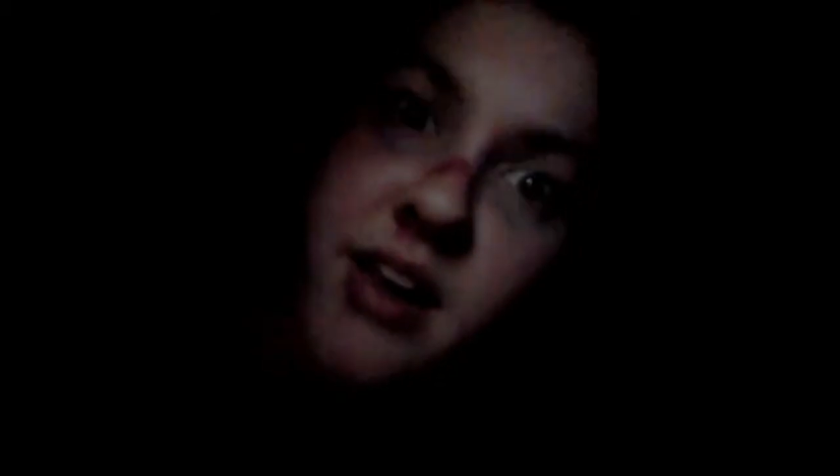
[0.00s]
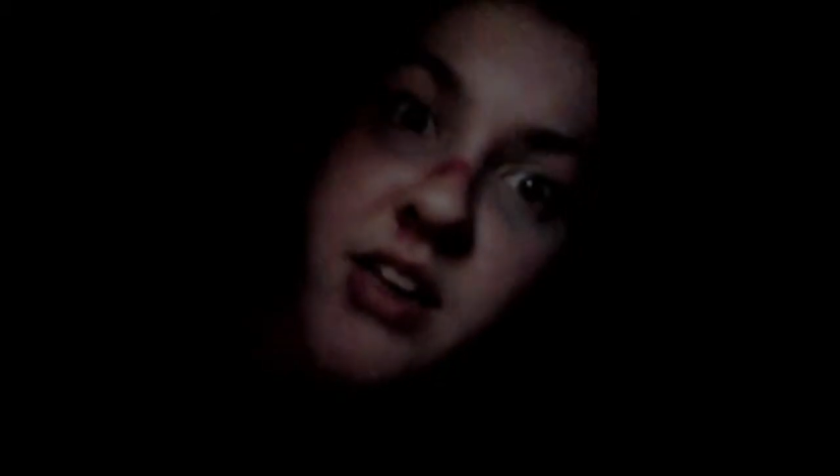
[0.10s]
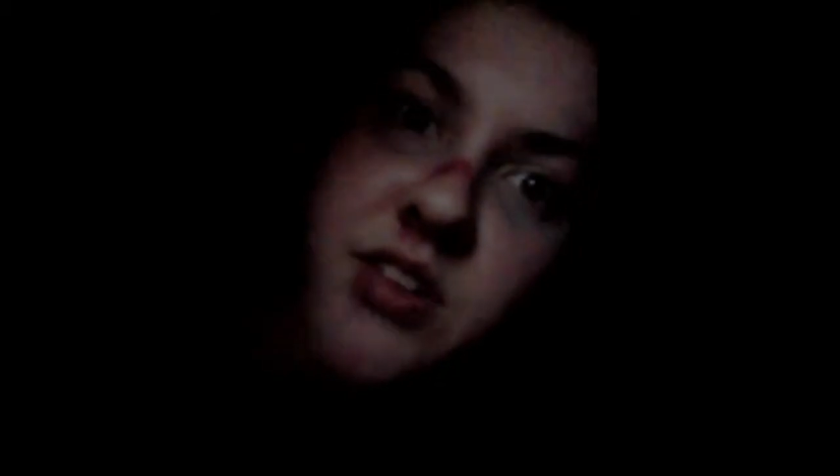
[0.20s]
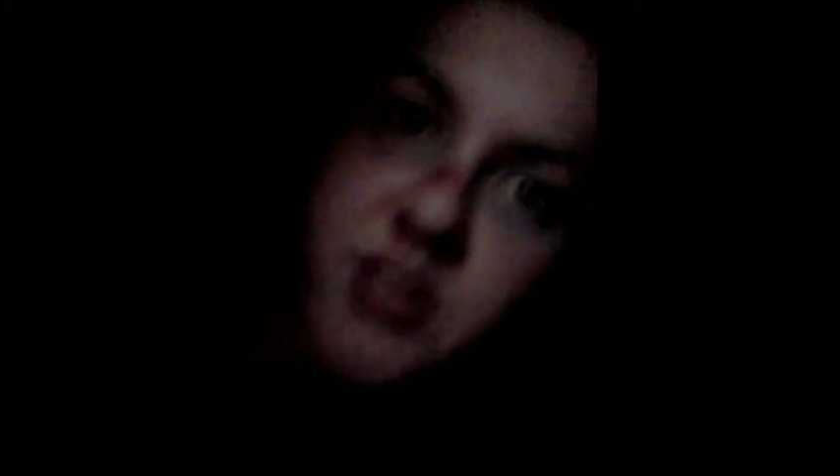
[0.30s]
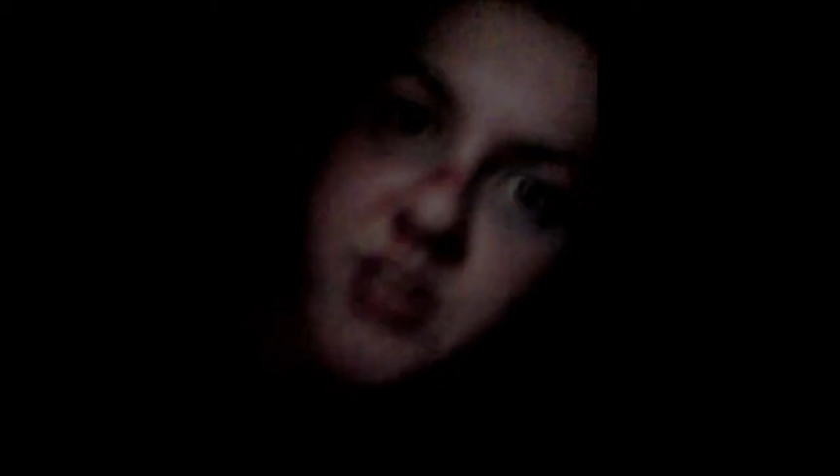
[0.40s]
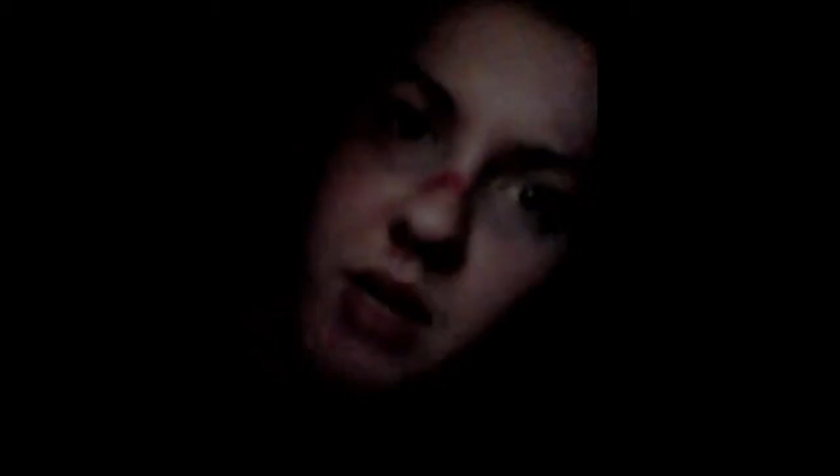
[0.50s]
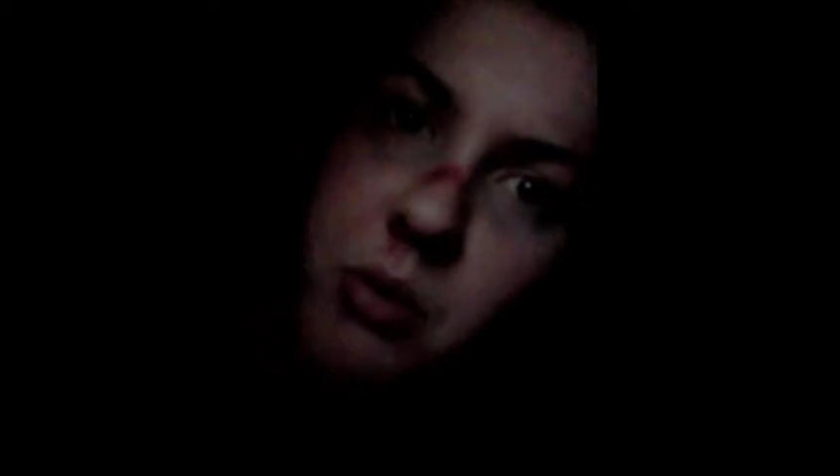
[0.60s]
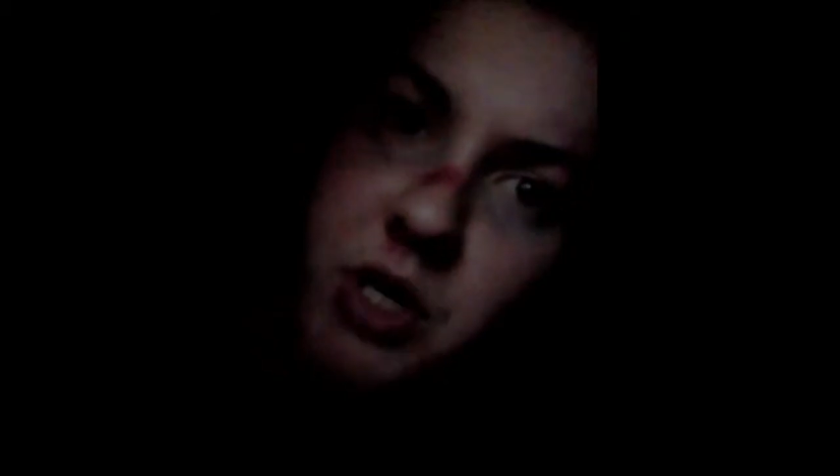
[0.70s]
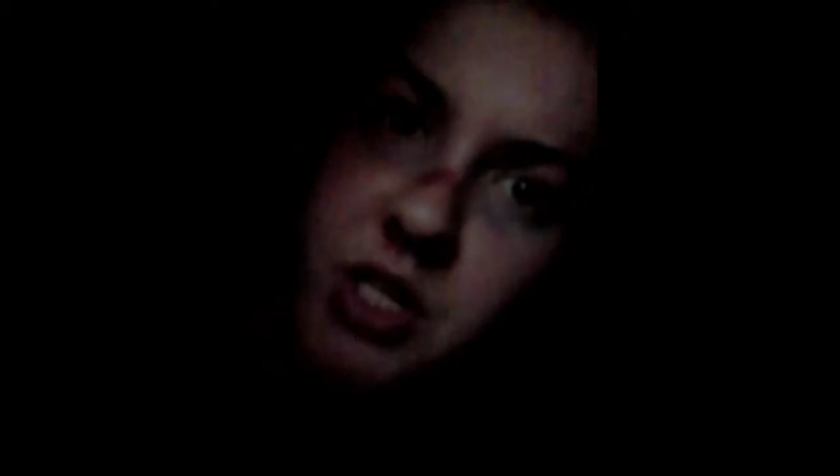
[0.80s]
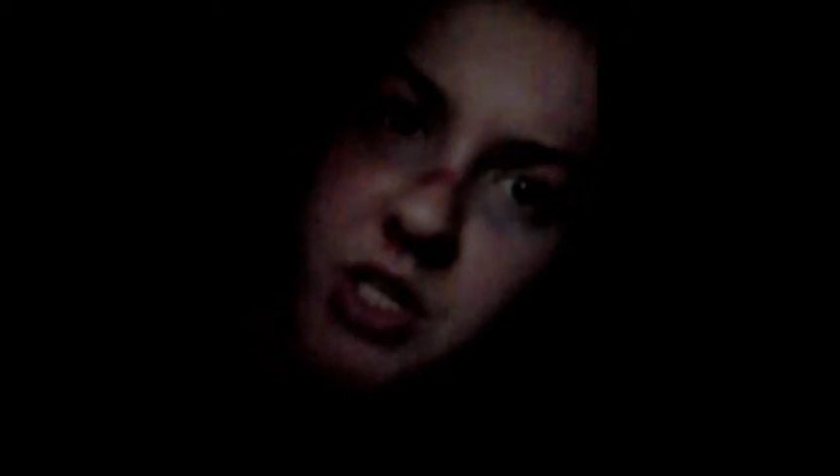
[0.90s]
stop
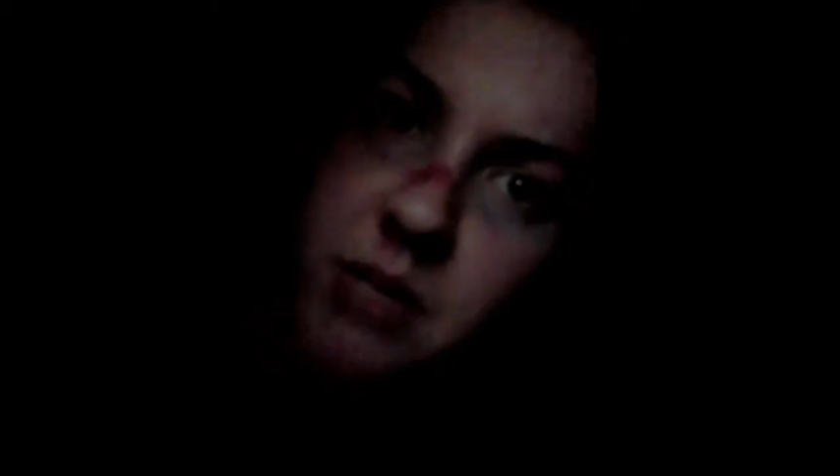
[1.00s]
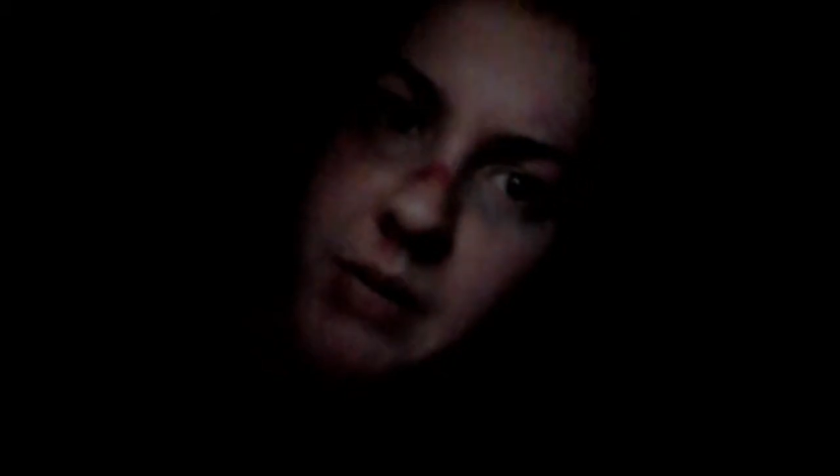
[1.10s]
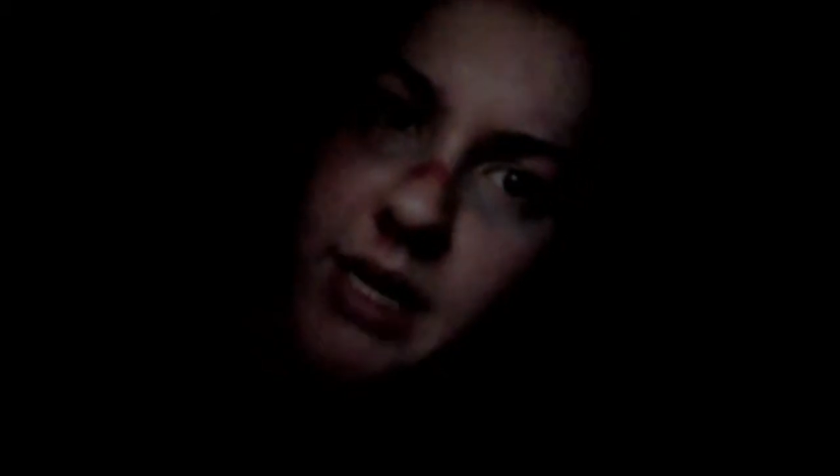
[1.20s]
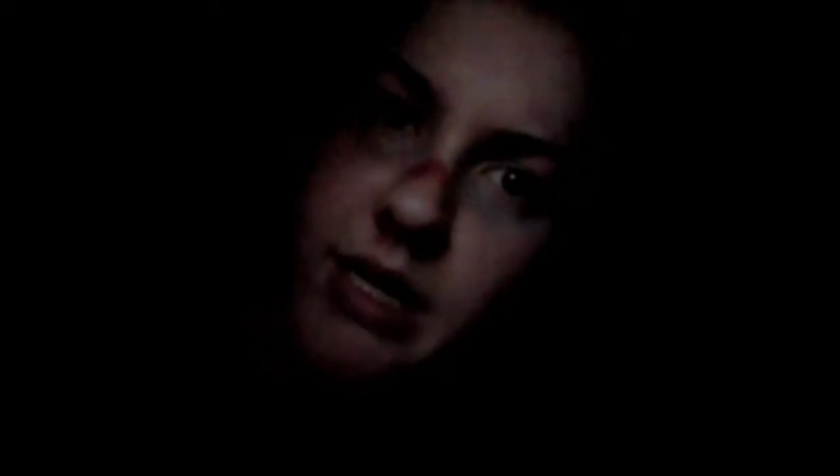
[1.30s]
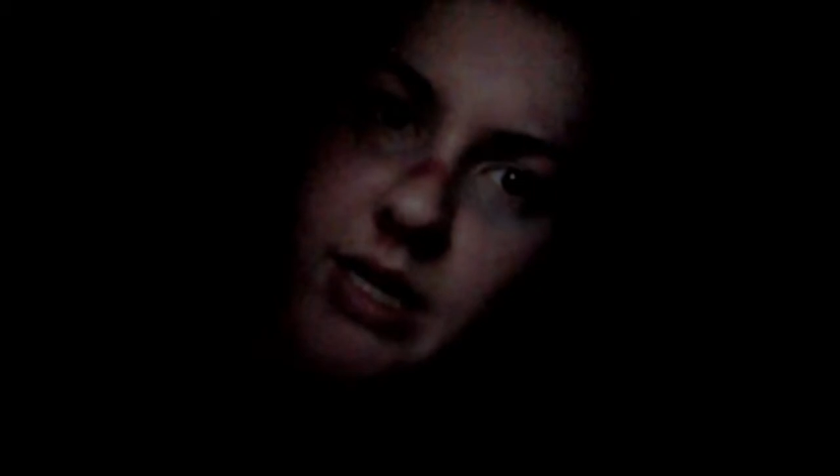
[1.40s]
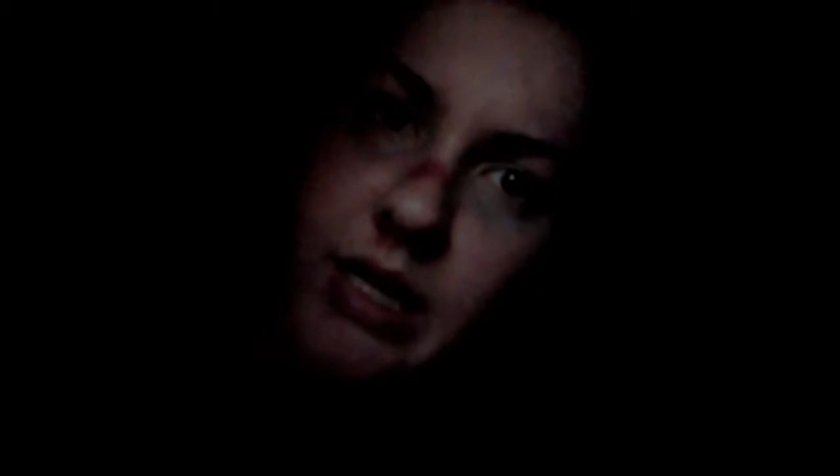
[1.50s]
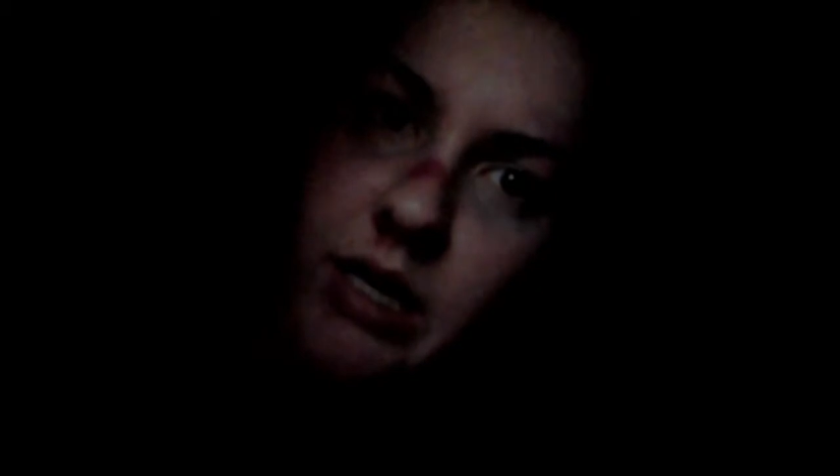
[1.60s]
watching immediately.